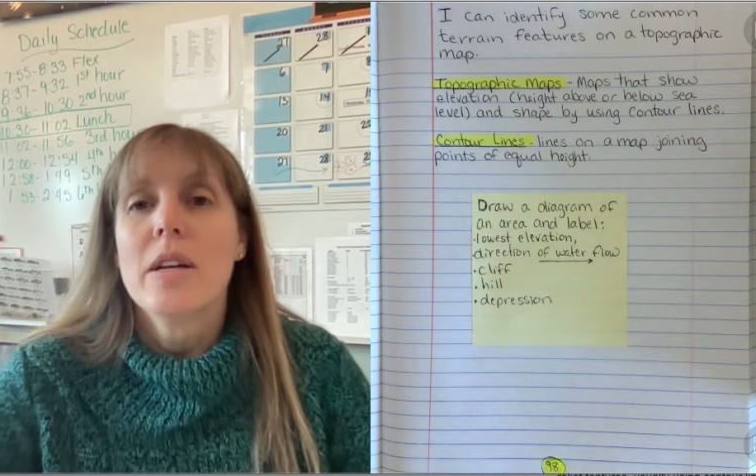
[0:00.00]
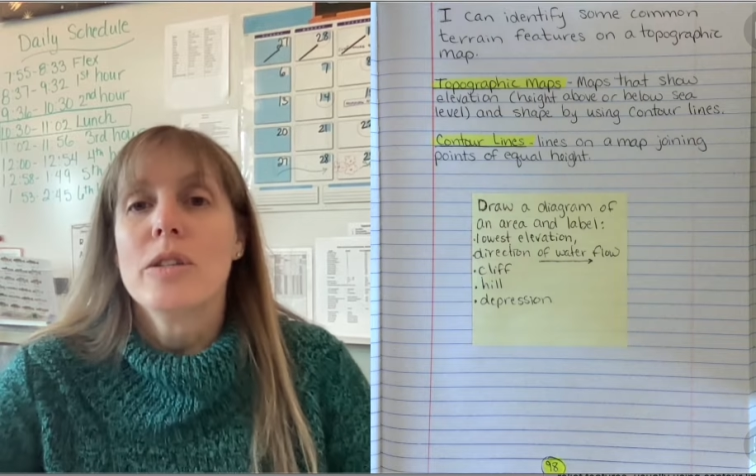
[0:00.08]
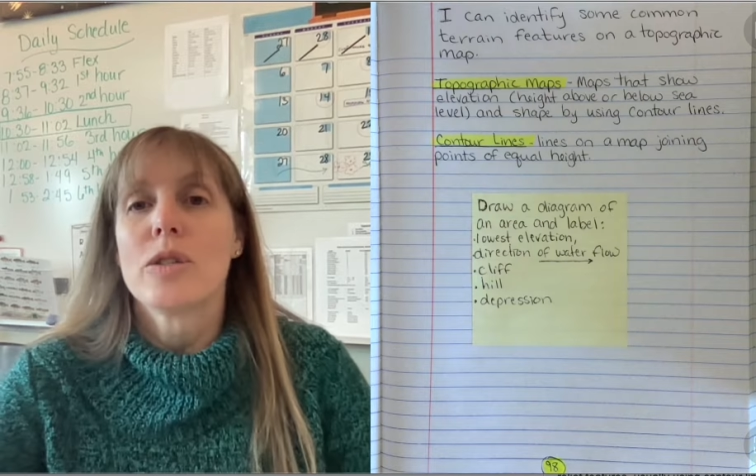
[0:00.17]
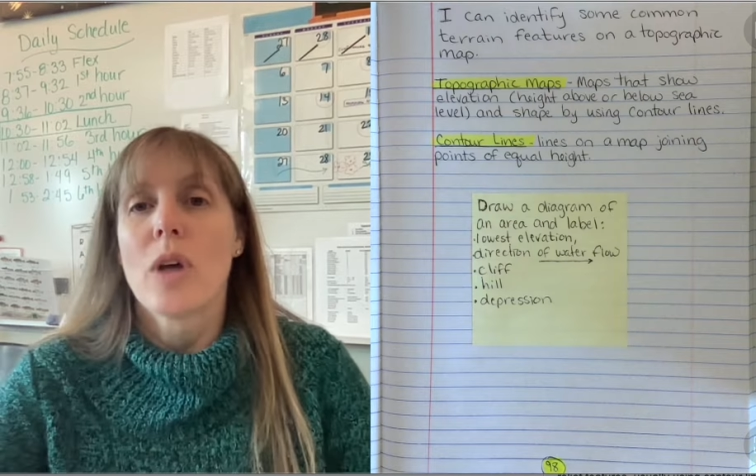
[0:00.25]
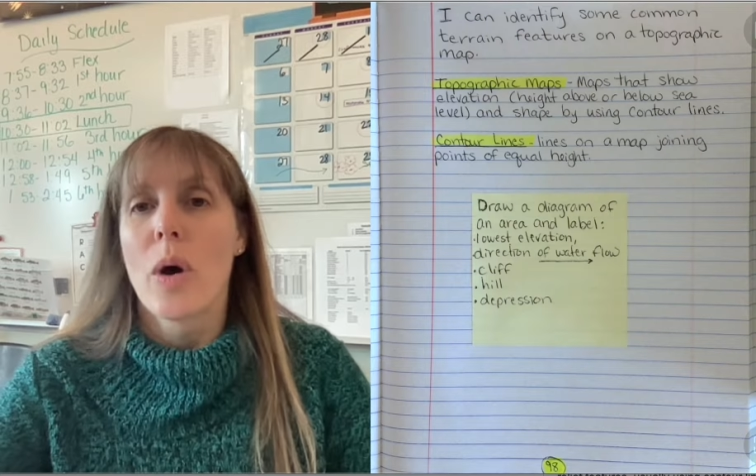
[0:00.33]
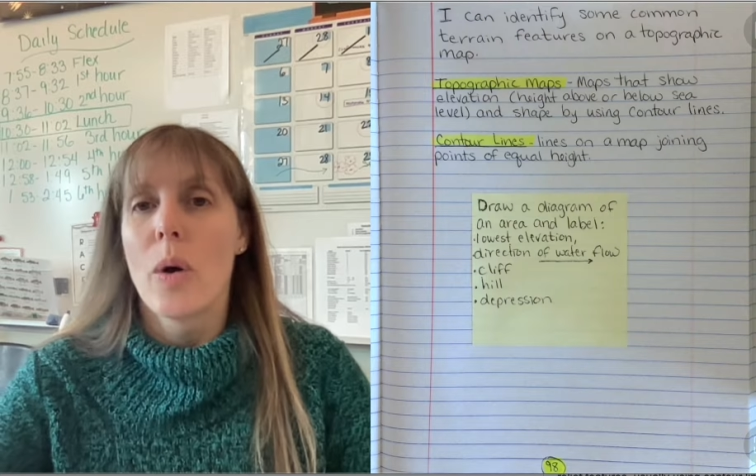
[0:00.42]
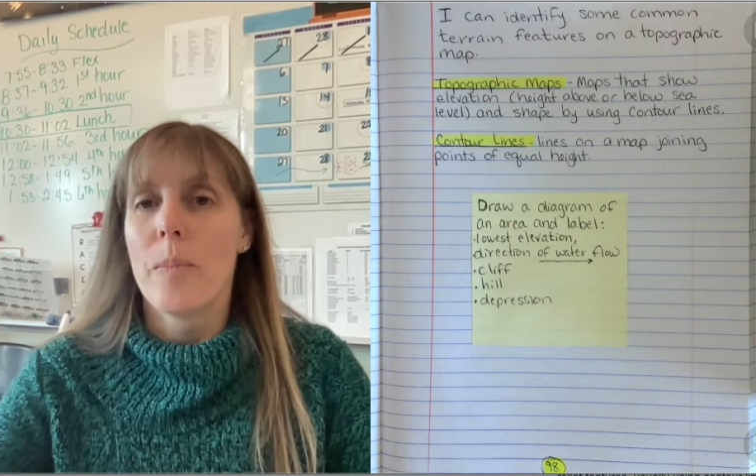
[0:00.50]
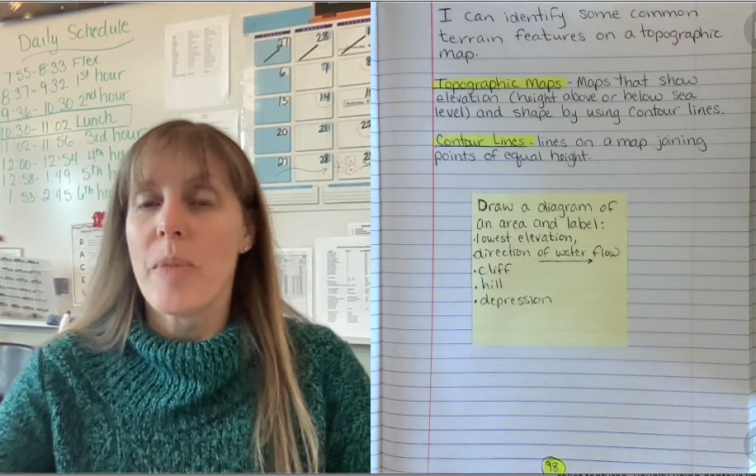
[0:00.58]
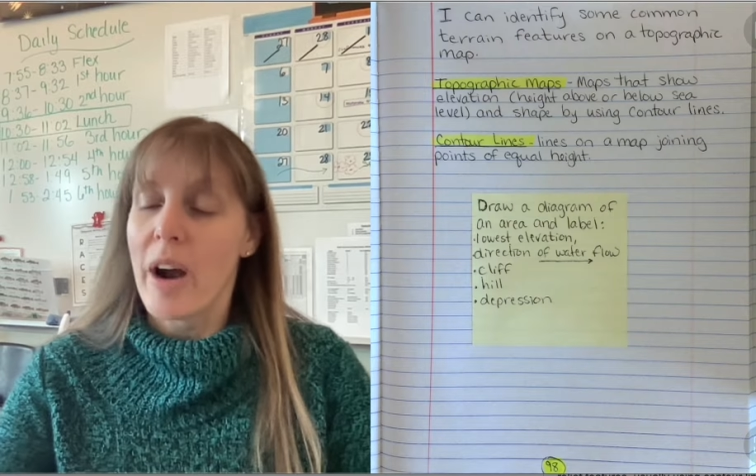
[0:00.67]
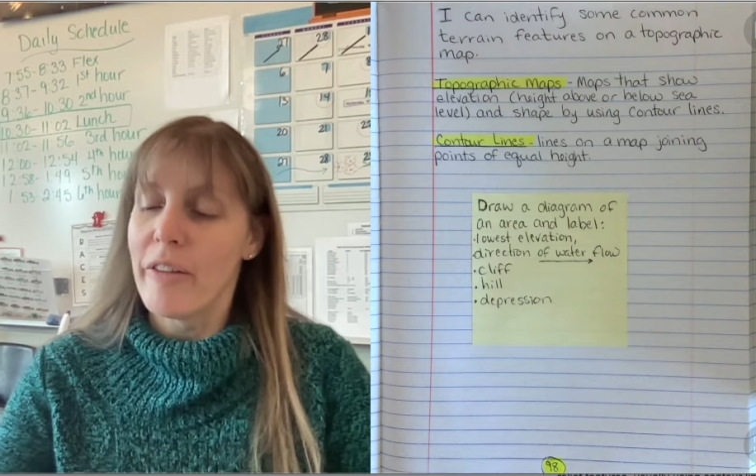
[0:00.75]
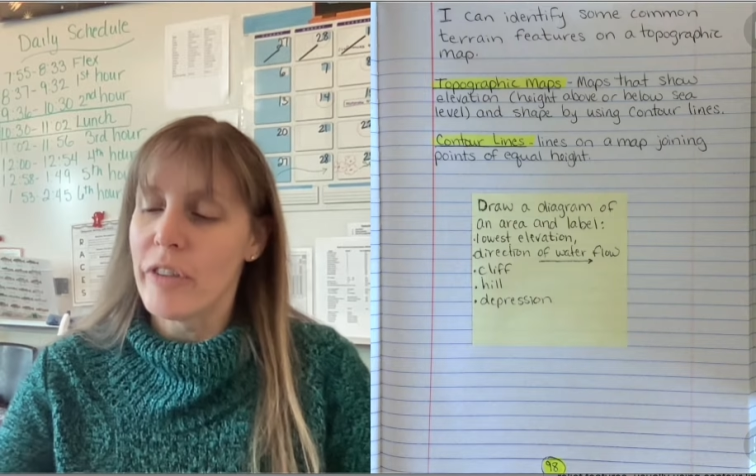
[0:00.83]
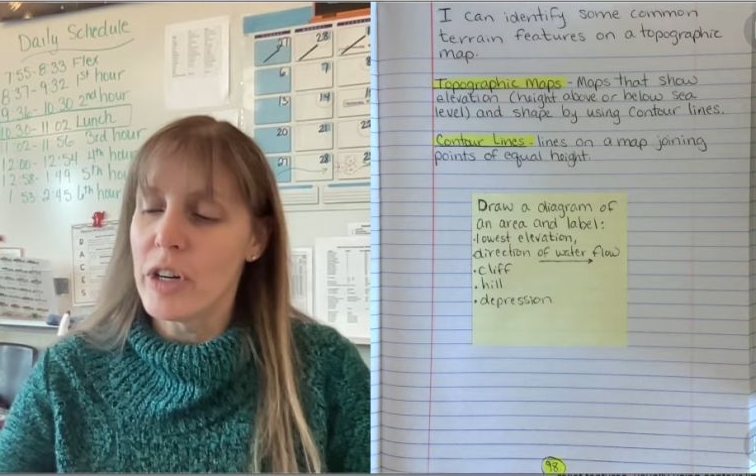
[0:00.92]
So
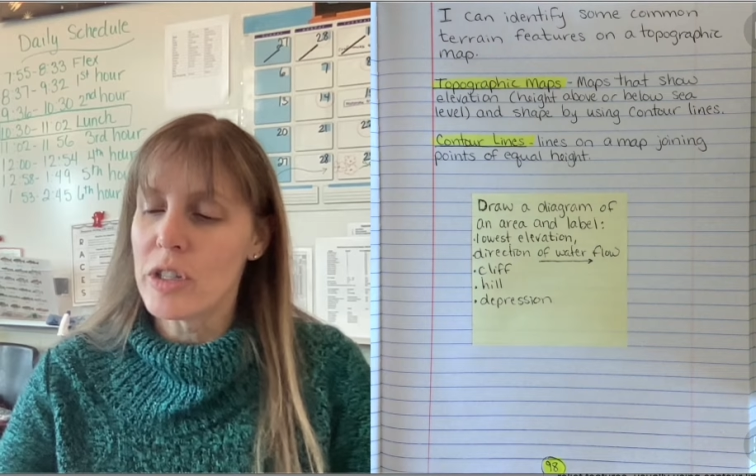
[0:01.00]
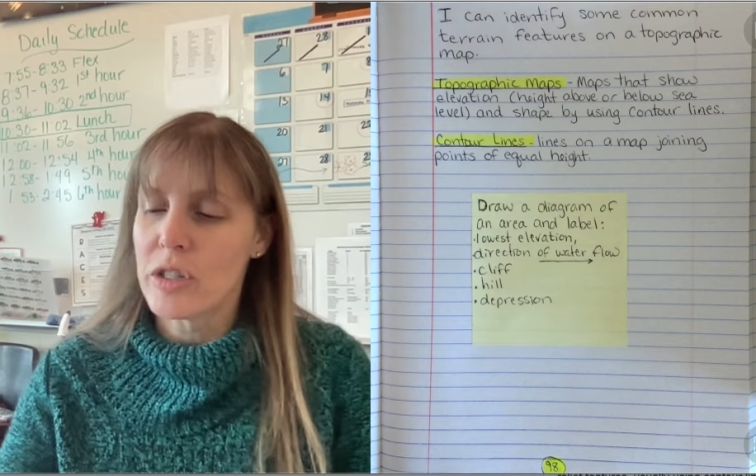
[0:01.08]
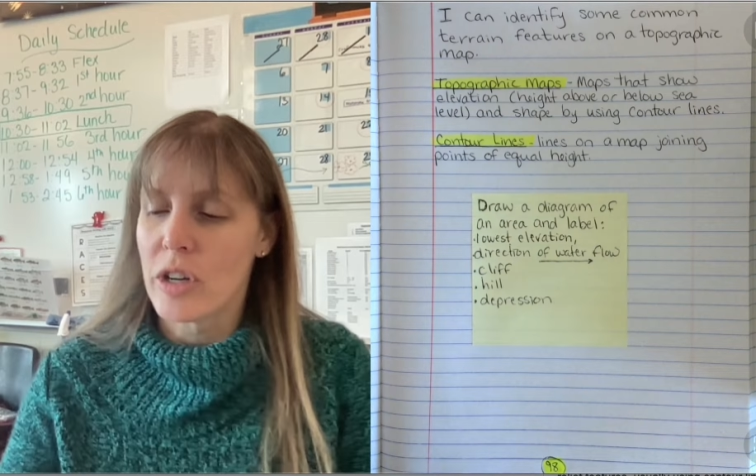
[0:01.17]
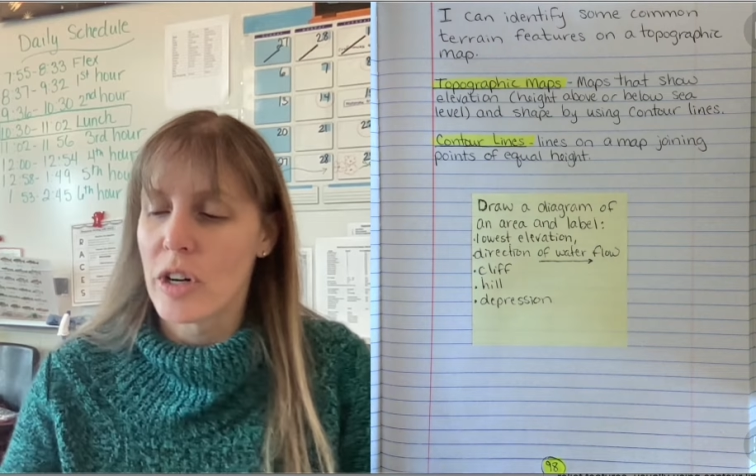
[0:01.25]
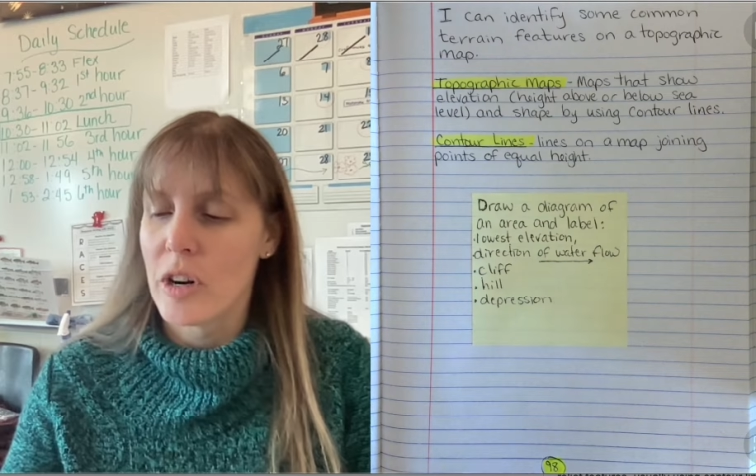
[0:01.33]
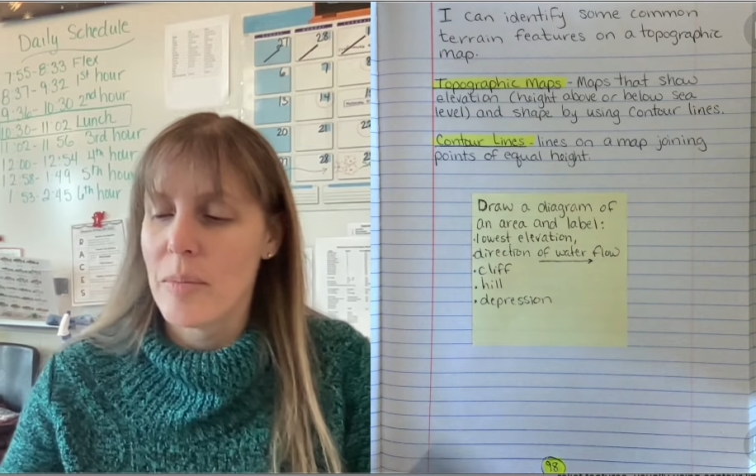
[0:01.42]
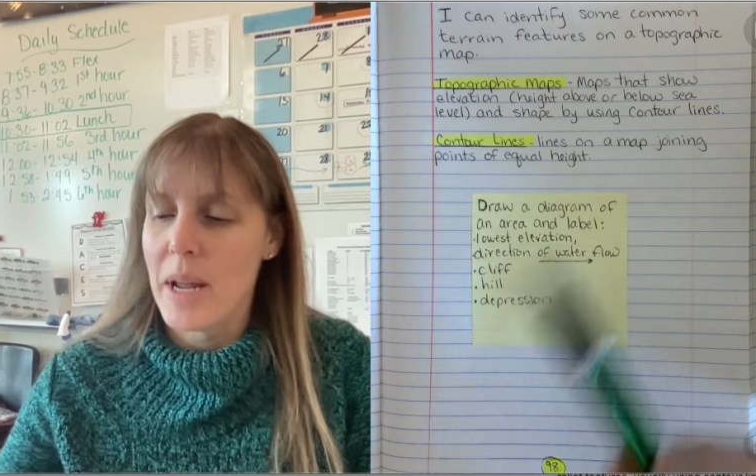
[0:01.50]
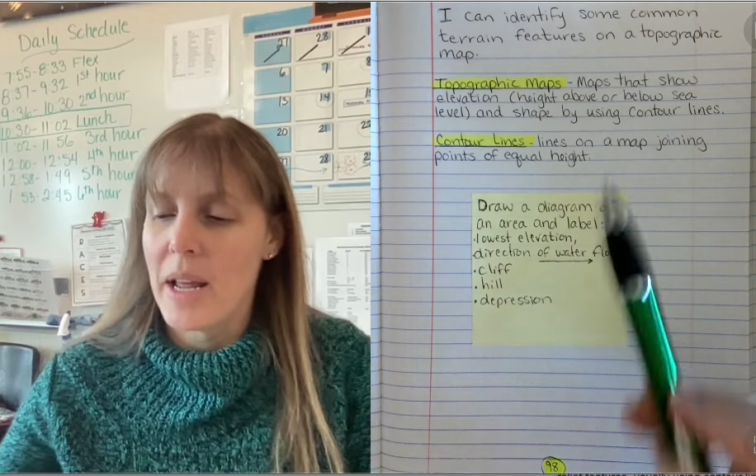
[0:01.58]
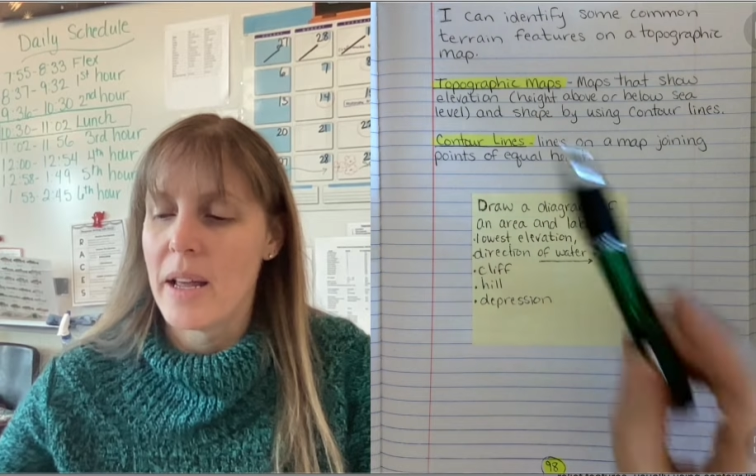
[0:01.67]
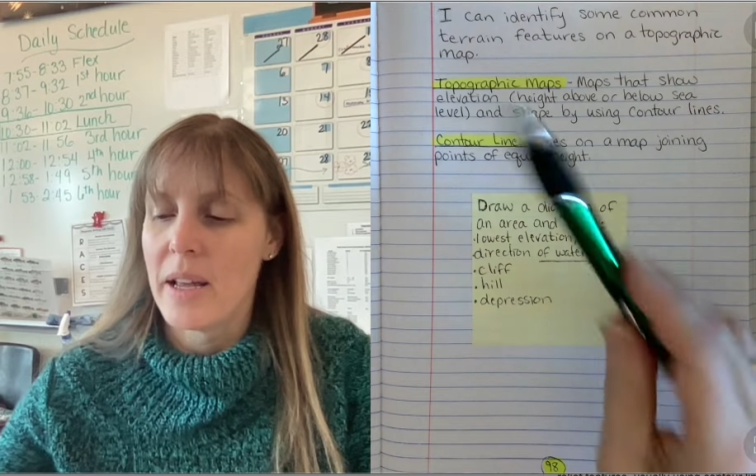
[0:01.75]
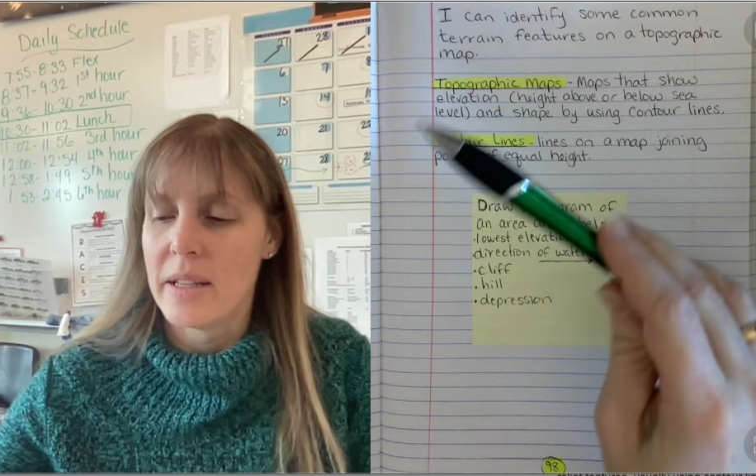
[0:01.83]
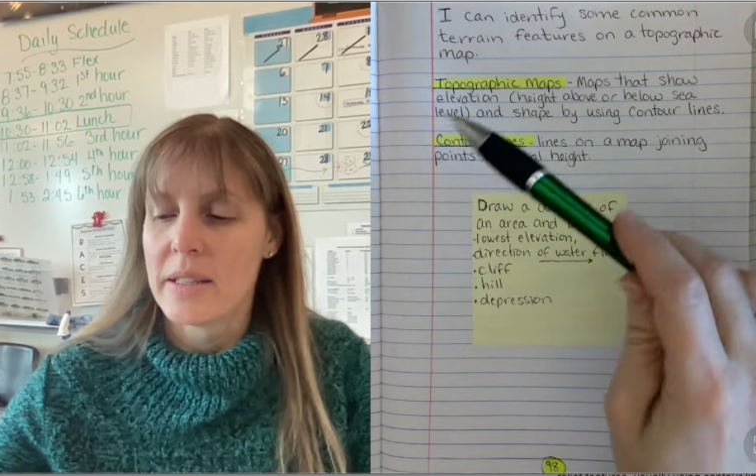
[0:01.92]
our first term
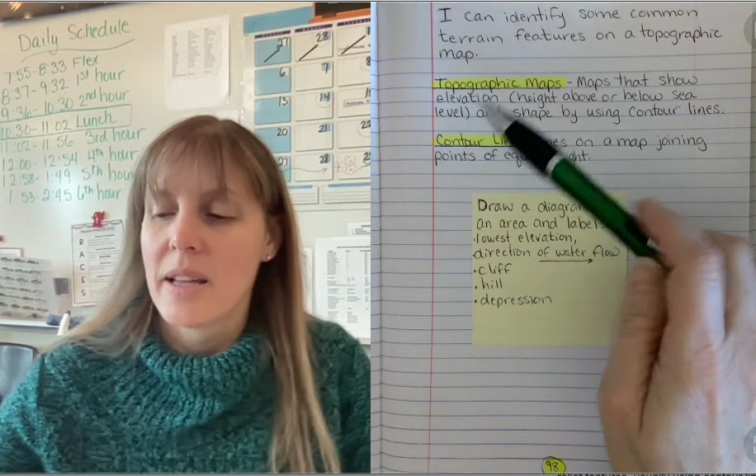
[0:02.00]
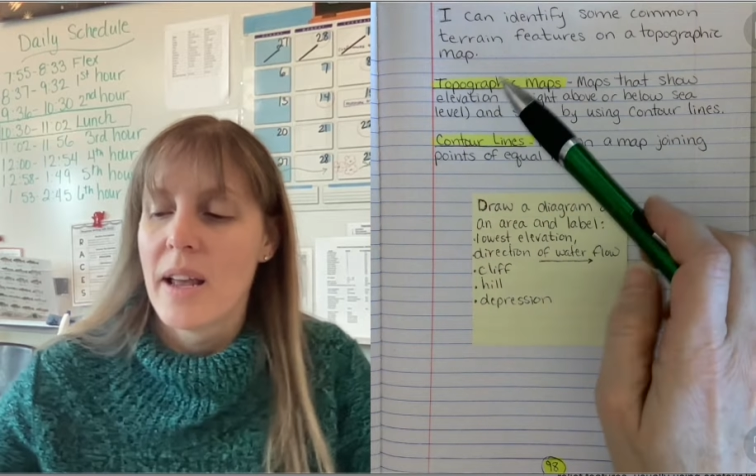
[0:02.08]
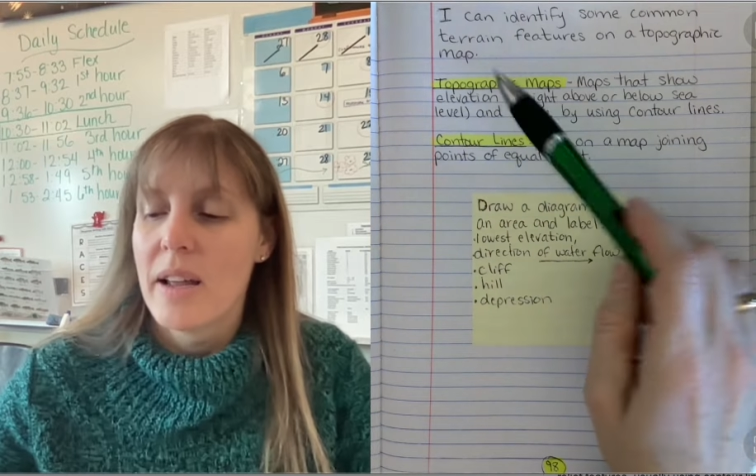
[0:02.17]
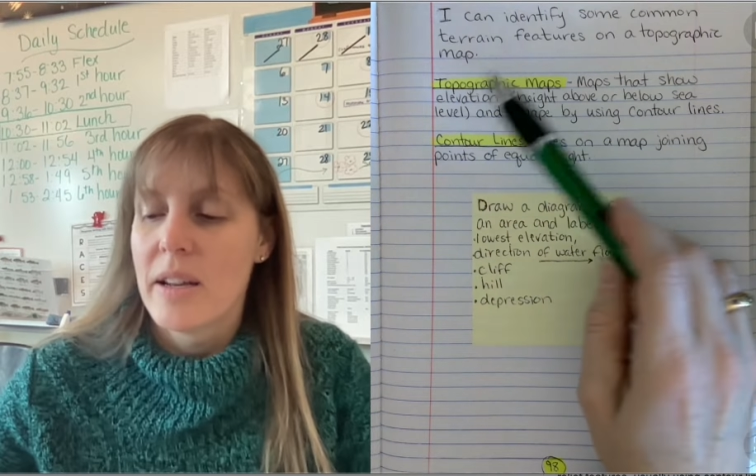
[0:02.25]
is